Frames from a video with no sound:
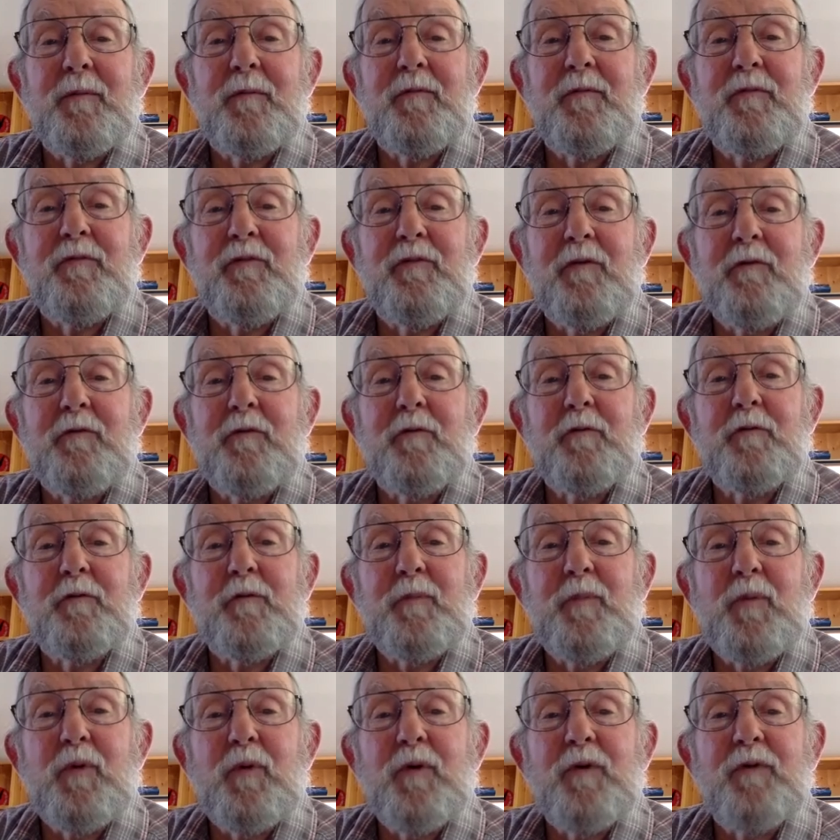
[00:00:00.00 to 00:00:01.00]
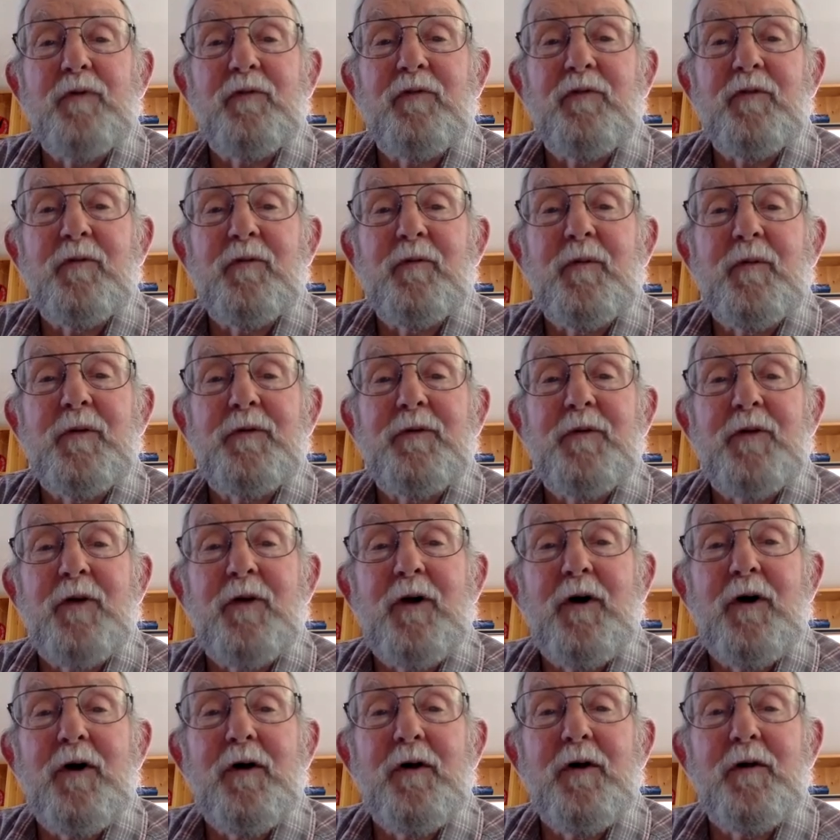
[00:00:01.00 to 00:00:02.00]
several reports that went to
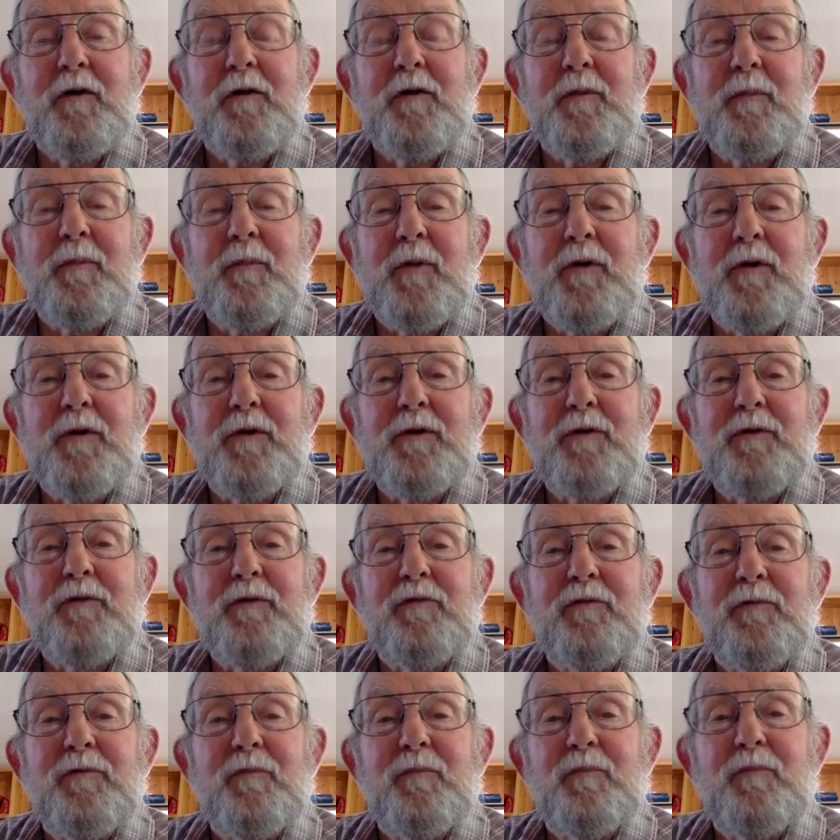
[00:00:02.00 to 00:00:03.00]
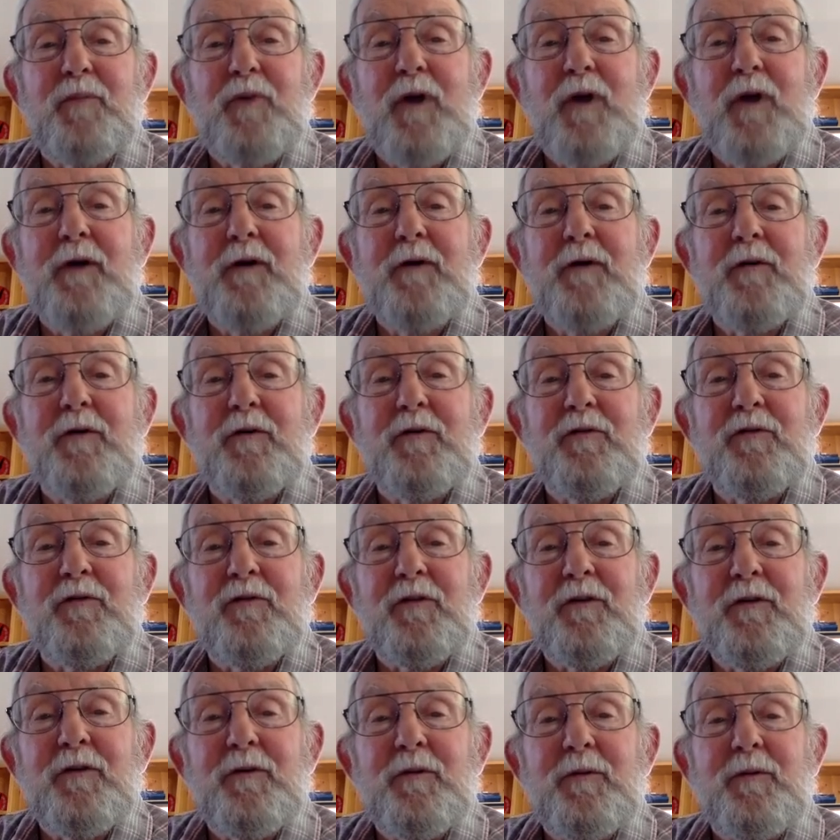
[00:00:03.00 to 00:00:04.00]
all of the parties prior to
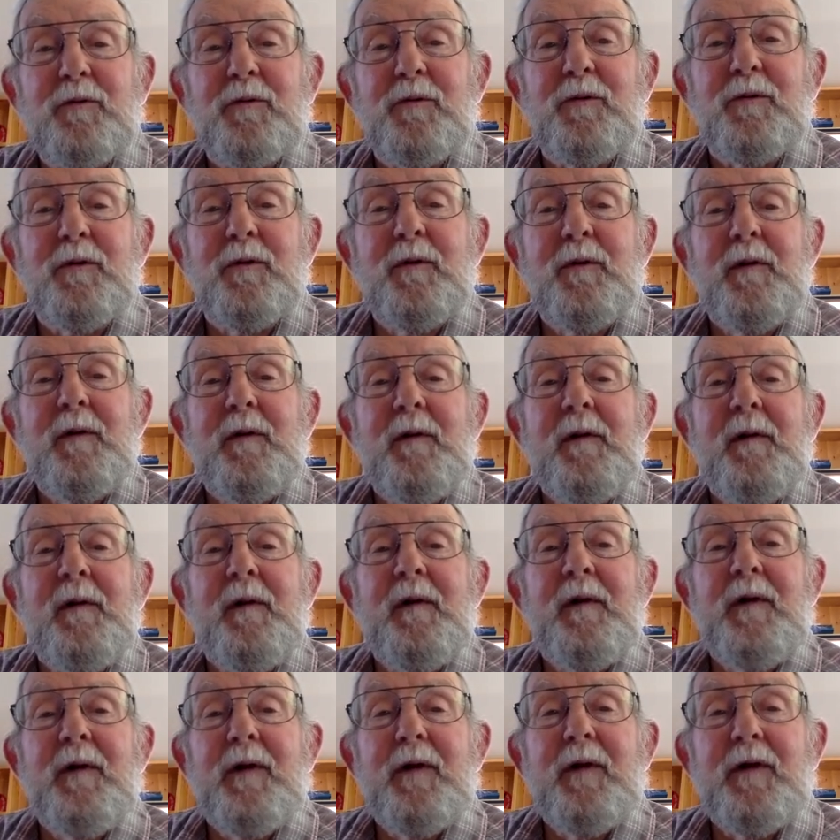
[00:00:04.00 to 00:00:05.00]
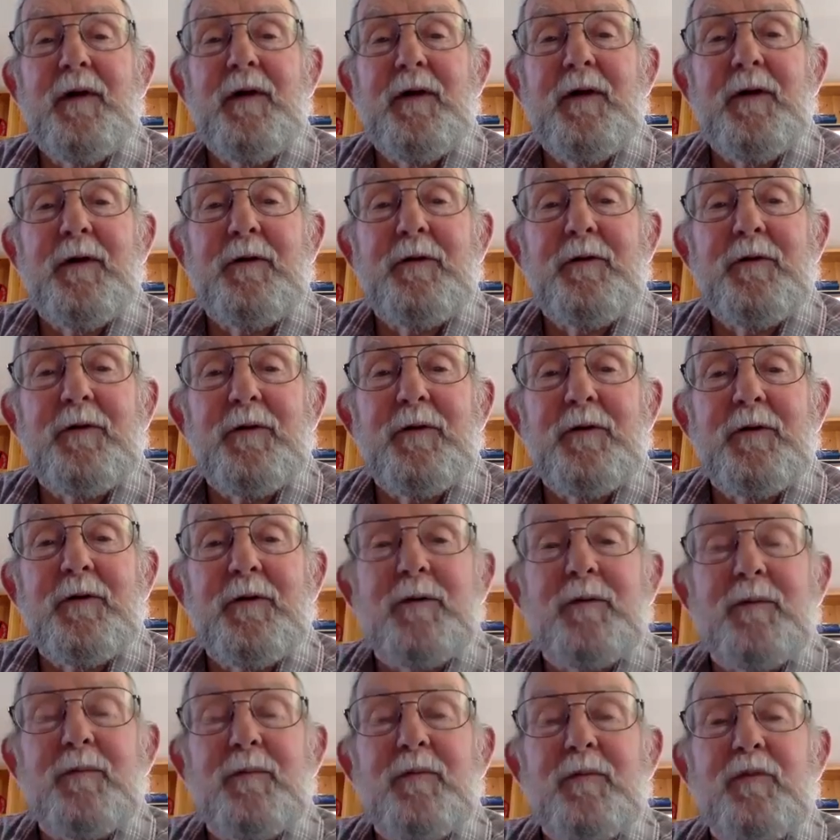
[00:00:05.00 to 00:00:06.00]
statehood. And
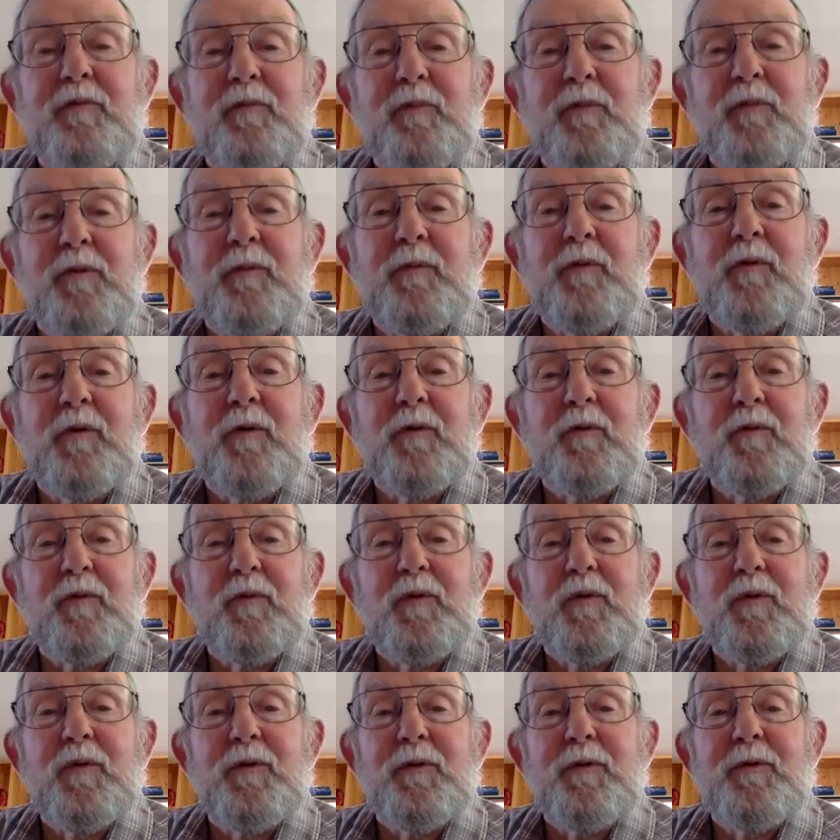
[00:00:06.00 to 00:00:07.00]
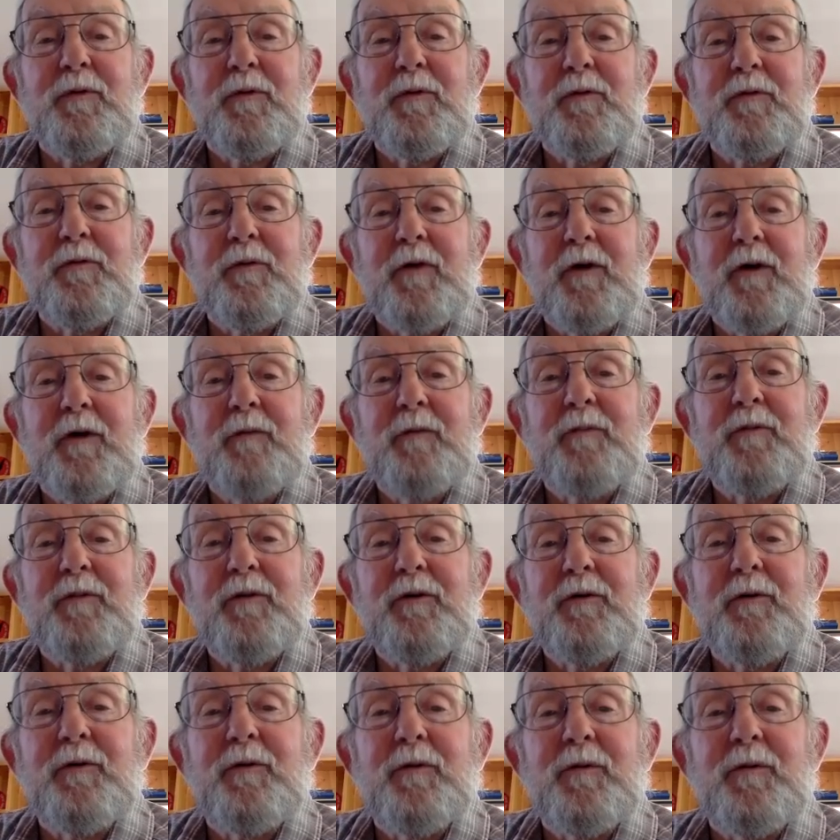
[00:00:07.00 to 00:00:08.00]
the Supreme Court ruled that the tribe
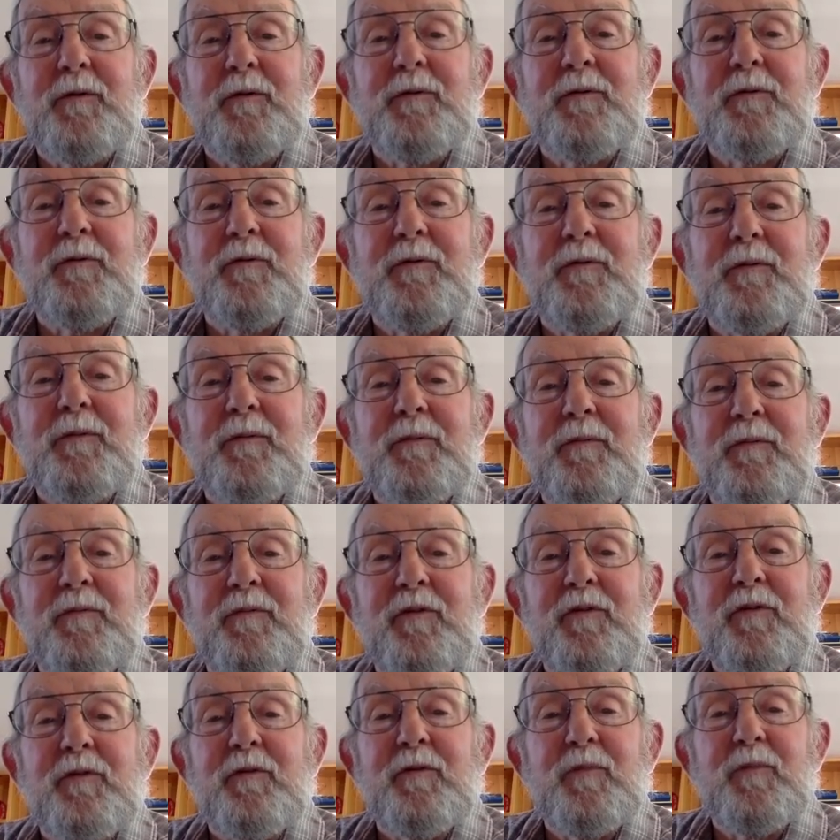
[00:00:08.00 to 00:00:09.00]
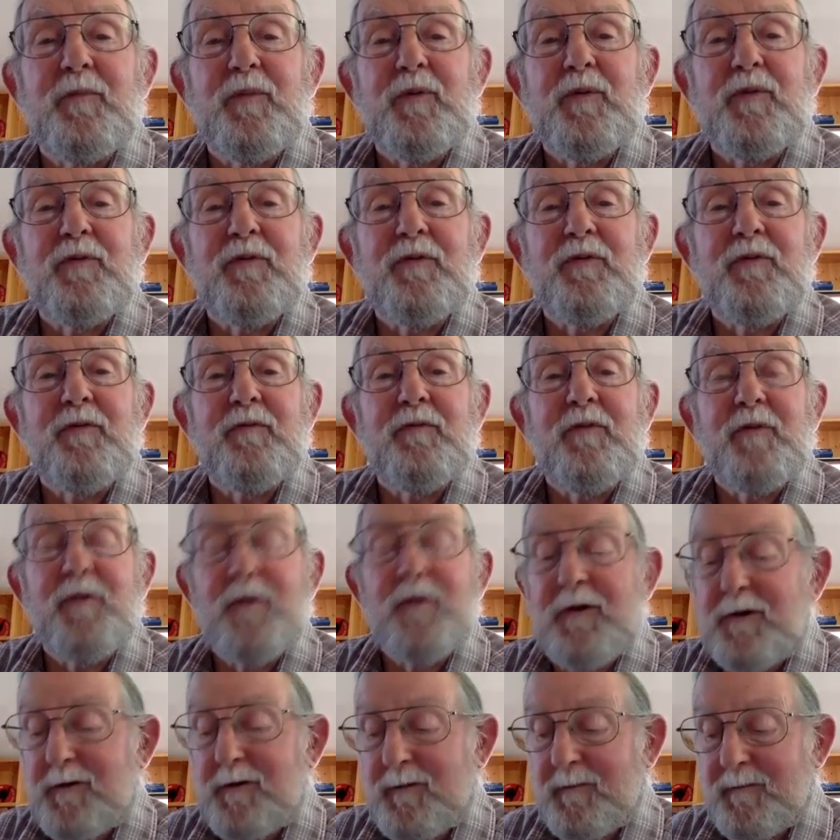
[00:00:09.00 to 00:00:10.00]
did own the southern portion of the lake.